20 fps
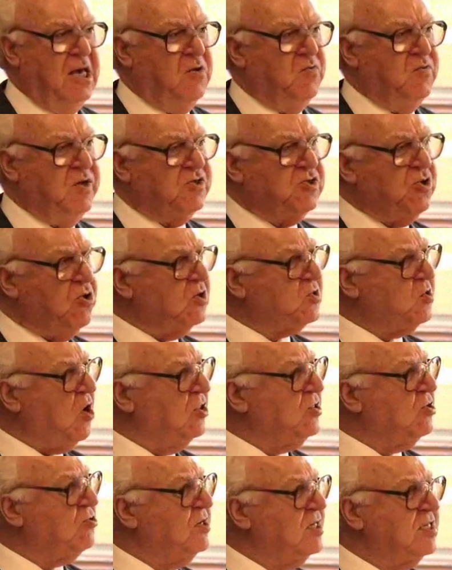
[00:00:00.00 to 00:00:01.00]
We thought
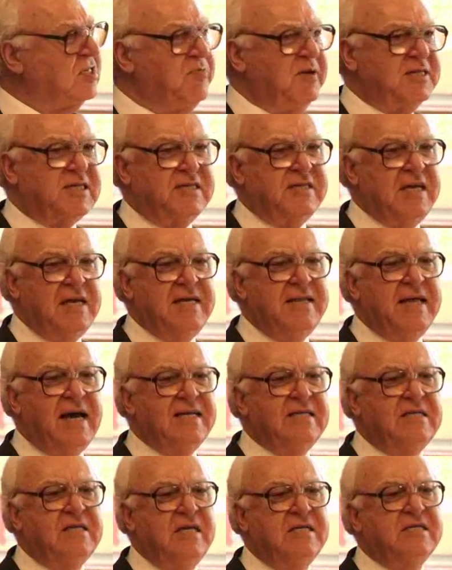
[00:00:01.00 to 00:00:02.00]
on Christmas Day
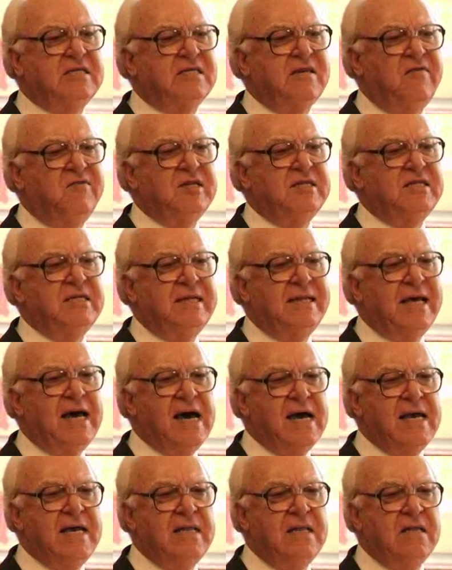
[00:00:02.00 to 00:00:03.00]

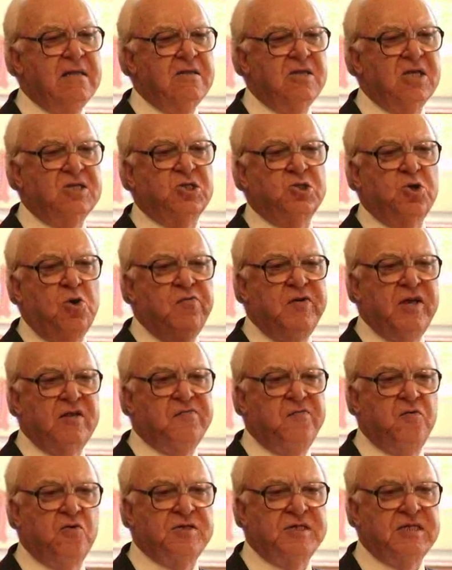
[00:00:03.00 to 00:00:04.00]
1979, the Soviet
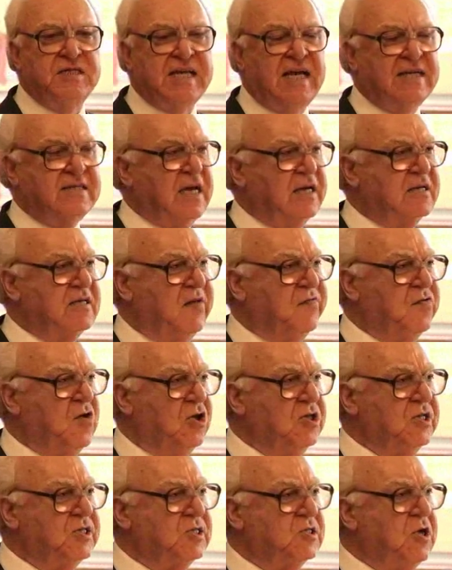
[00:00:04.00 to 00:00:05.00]
forces attacked
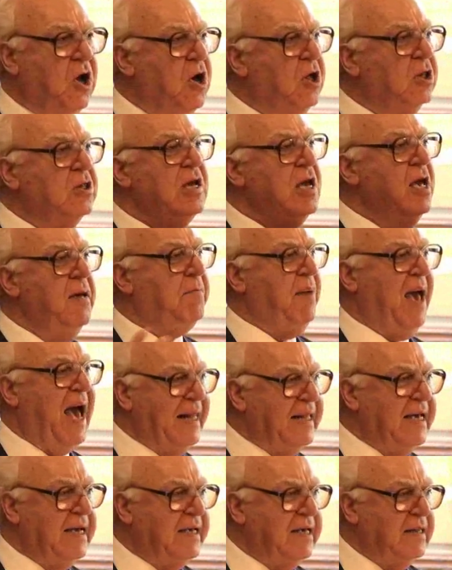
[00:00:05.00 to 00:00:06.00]
Afghanistan,
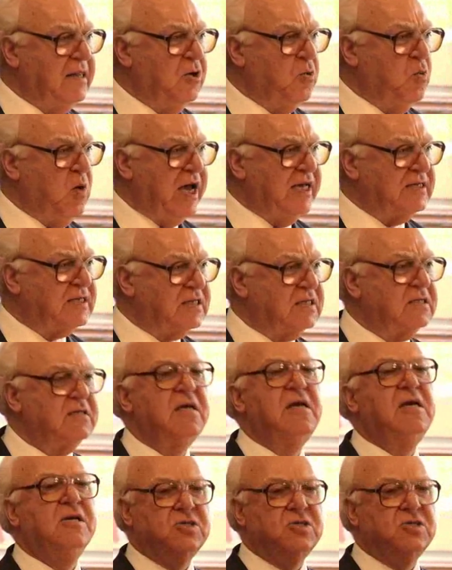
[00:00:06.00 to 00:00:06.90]
panic in the West,